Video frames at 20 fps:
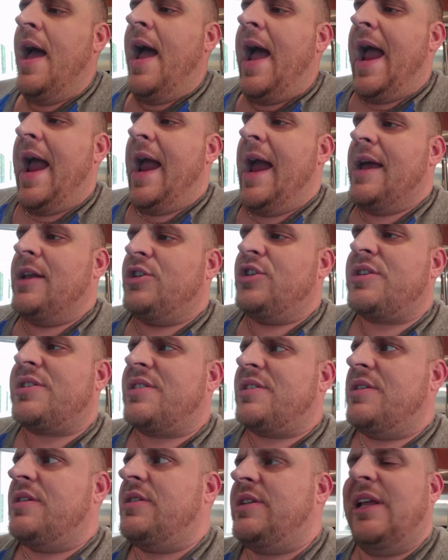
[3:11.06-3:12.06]
and
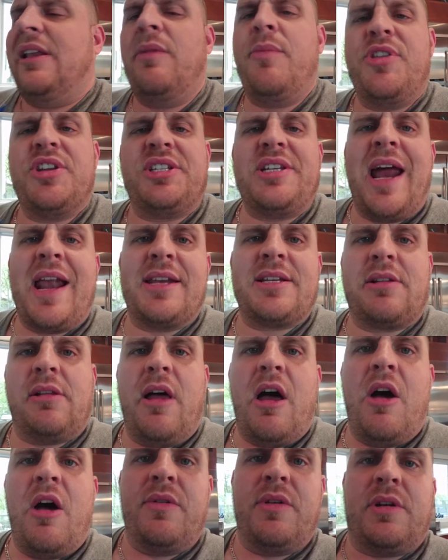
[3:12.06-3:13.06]
just dealing with
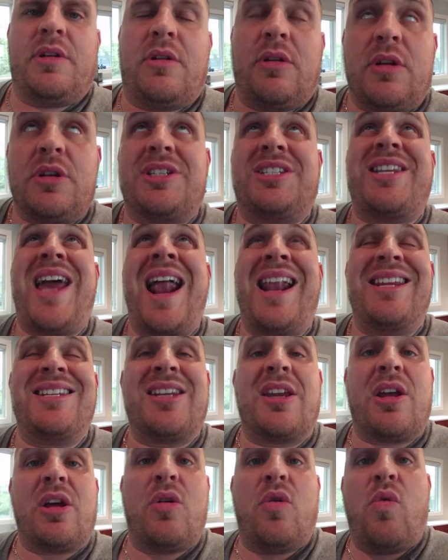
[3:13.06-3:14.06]
the
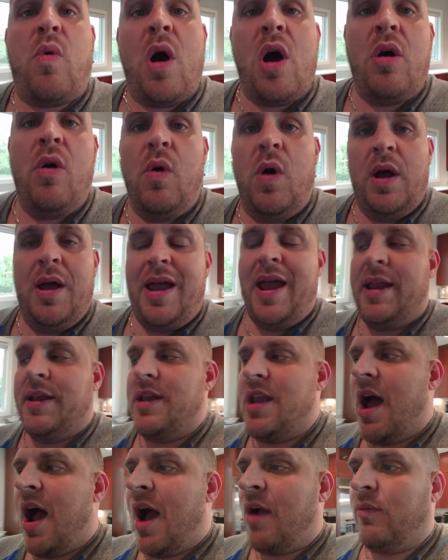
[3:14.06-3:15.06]
status quo
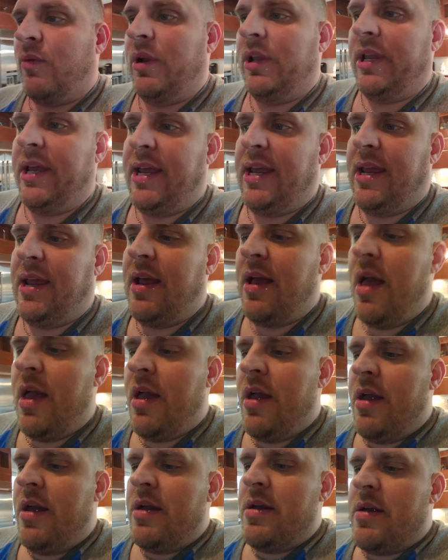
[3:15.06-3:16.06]
and not really
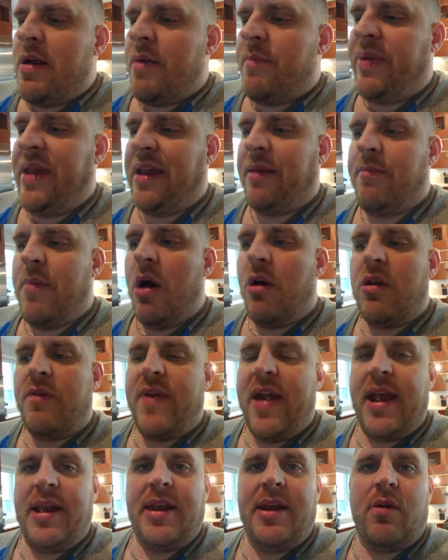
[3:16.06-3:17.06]
being
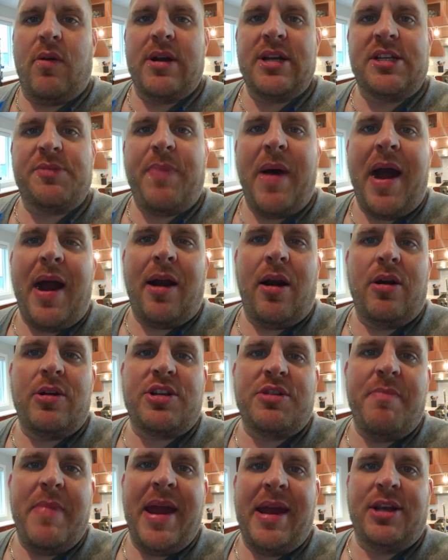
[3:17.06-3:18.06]
motivated or inspired
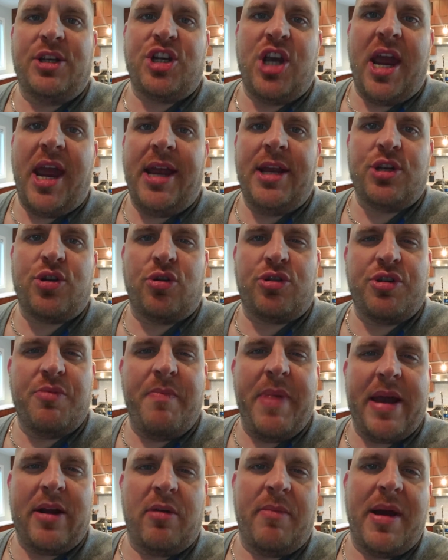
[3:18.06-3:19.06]
to make change or to
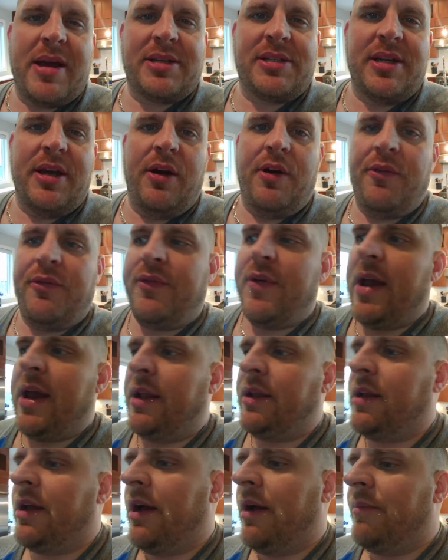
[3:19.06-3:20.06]
better myself.
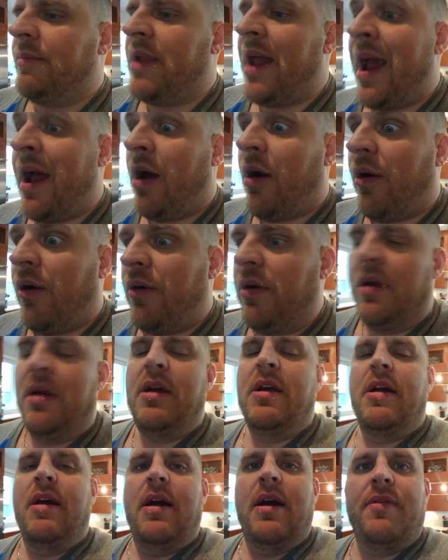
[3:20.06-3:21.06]
And now
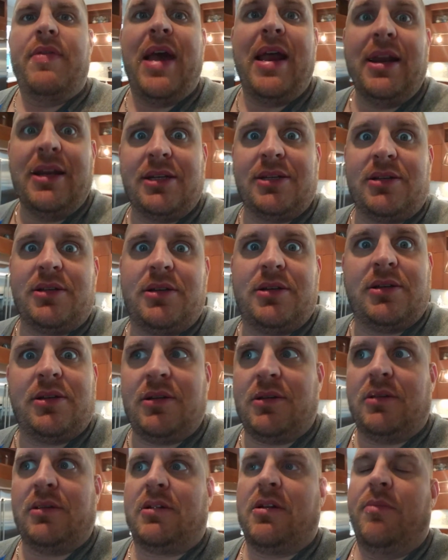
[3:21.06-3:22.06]
that
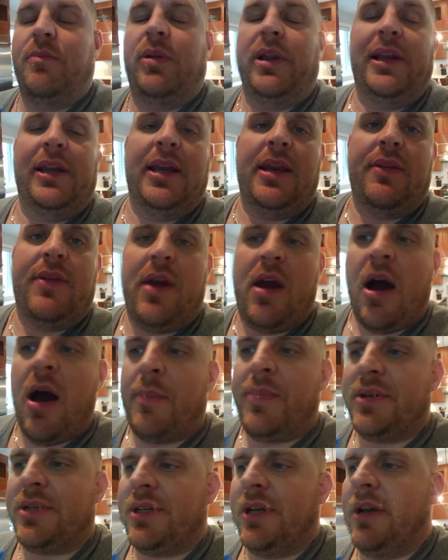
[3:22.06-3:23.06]
is completely the
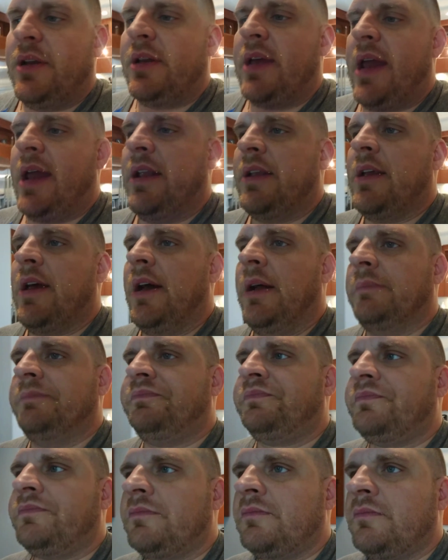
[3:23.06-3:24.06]
opposite. And